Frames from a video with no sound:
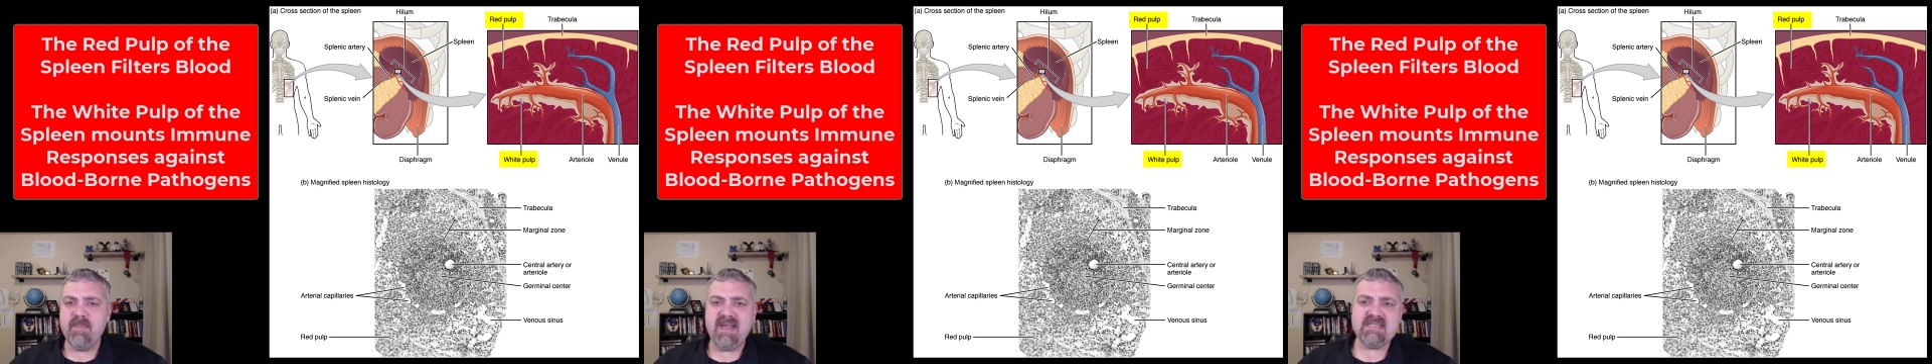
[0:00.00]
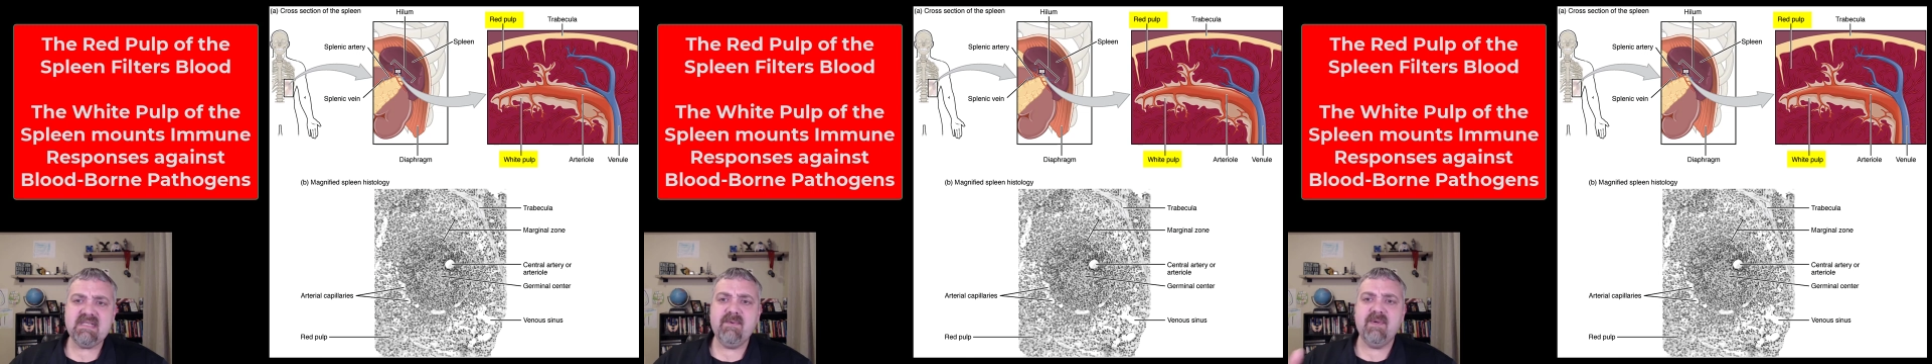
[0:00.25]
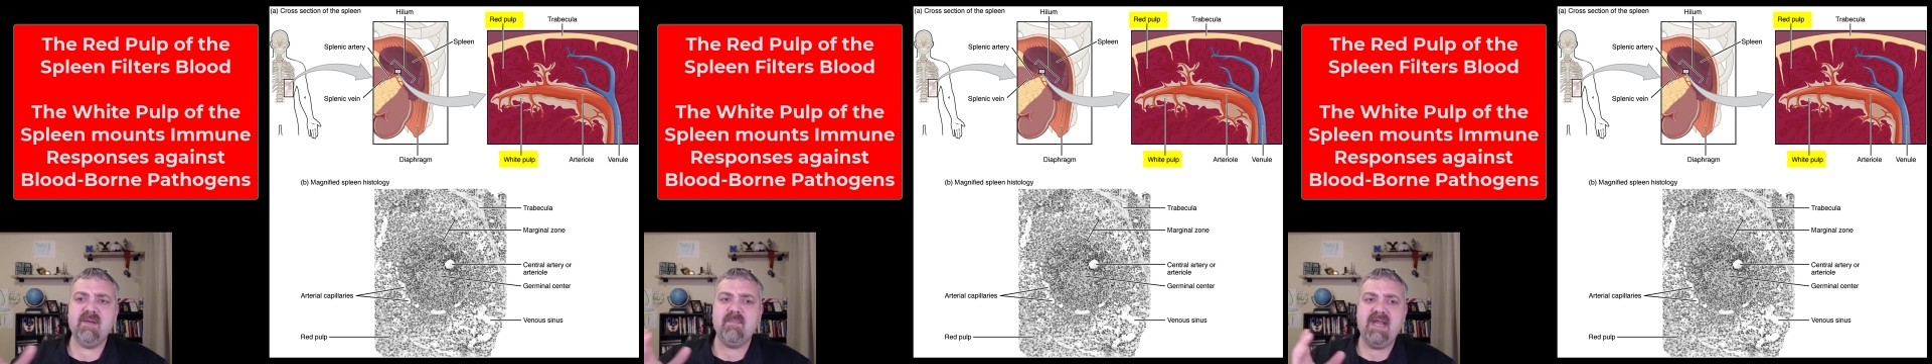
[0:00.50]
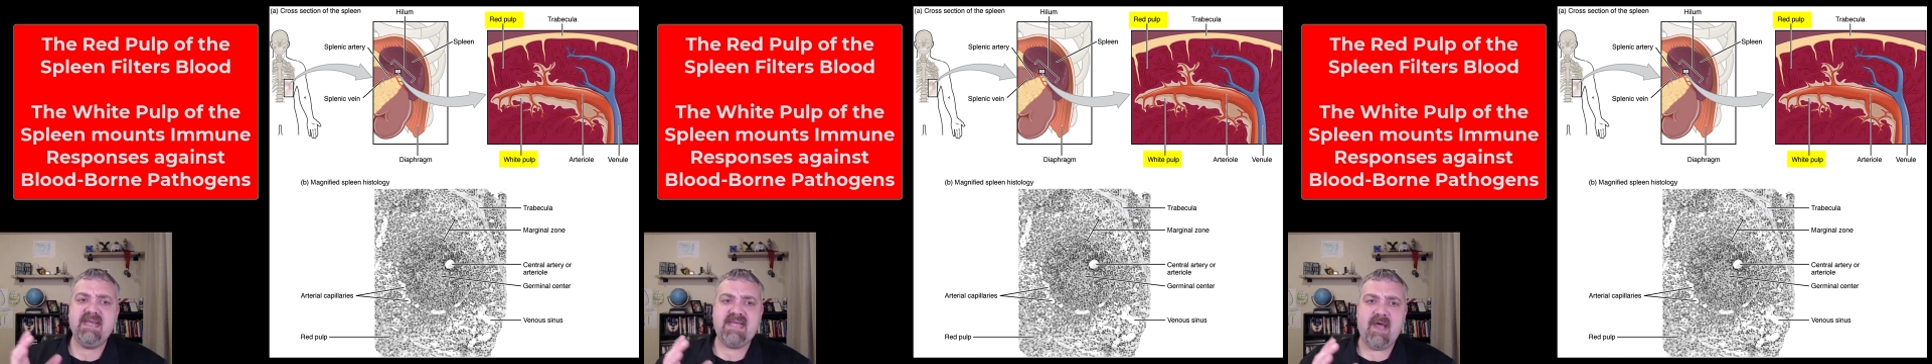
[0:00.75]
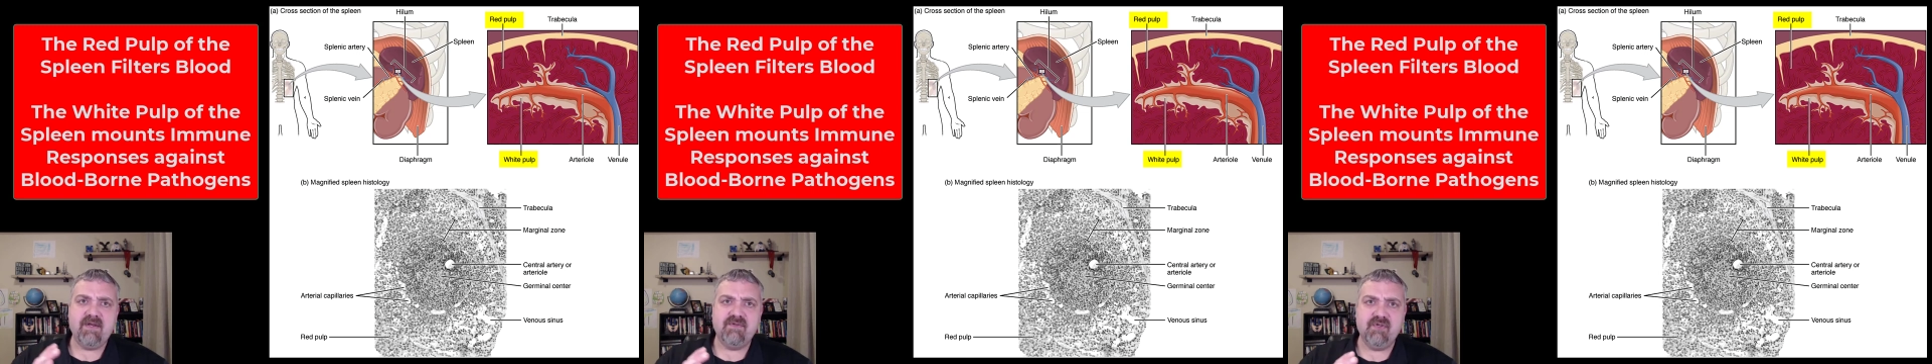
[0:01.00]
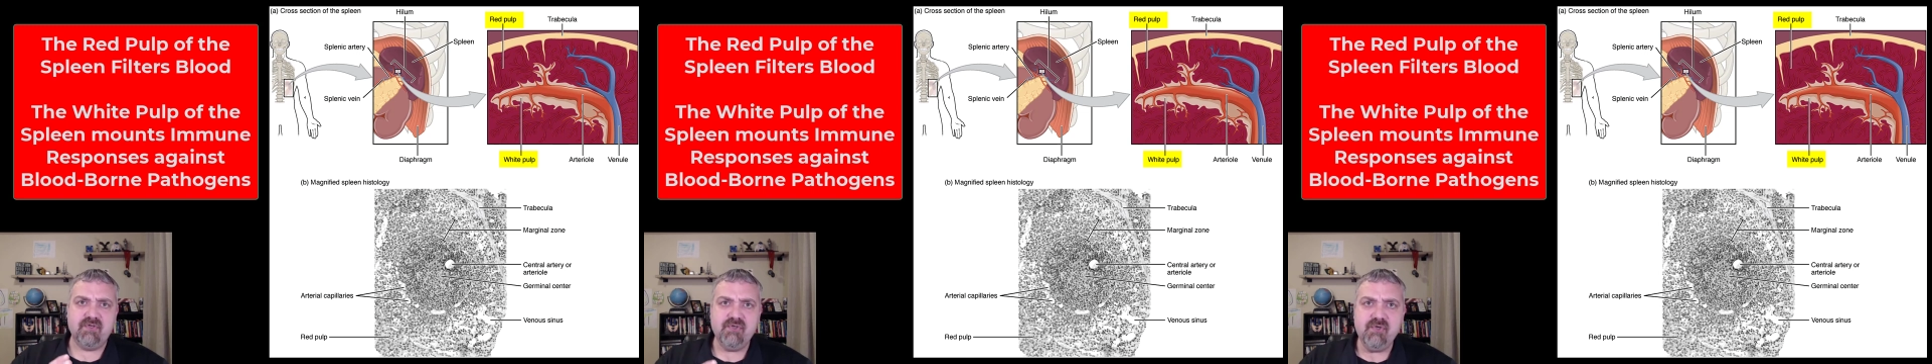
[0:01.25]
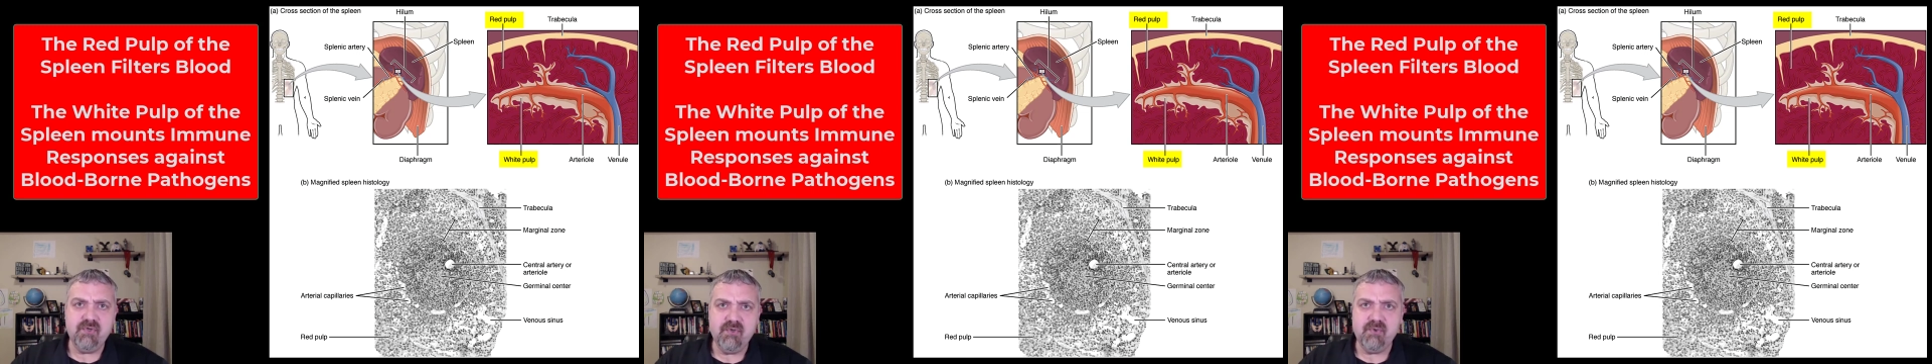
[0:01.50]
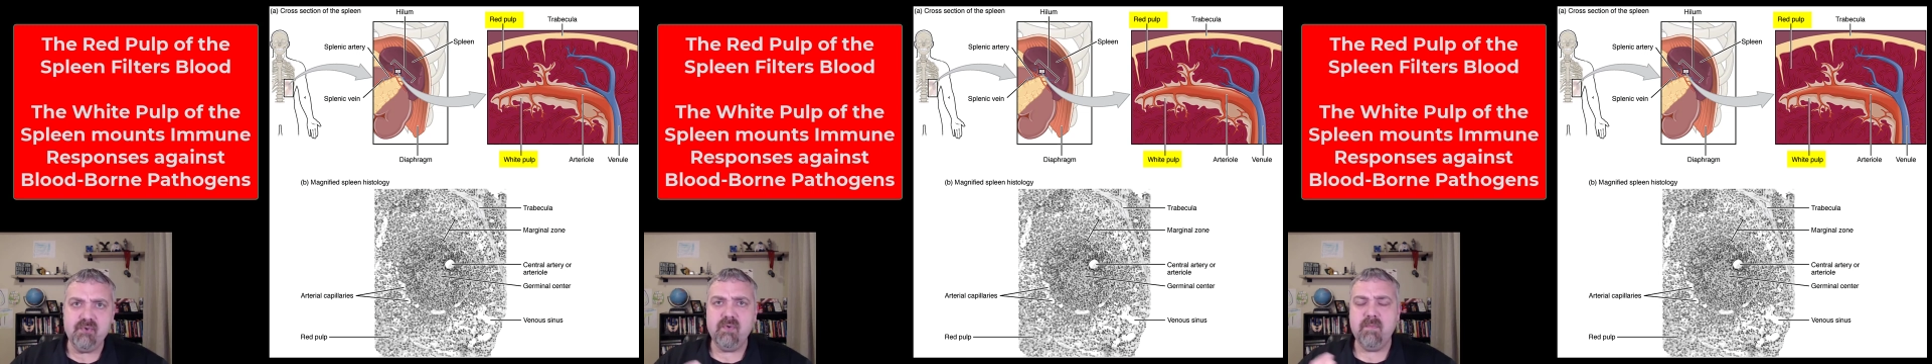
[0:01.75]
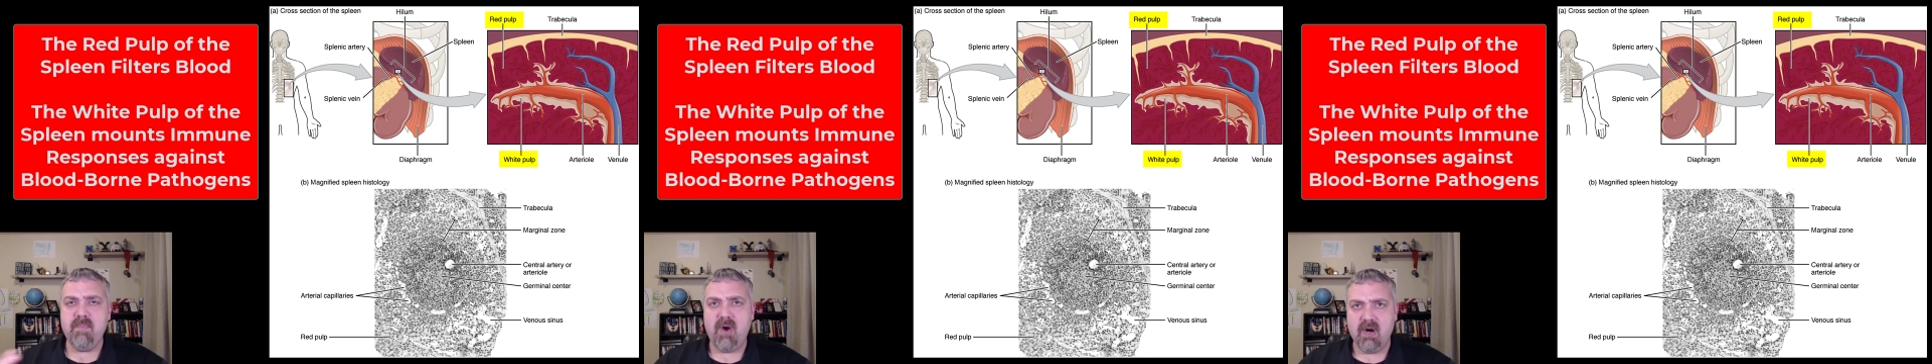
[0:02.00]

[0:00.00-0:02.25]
so basically, we're going to break it down into two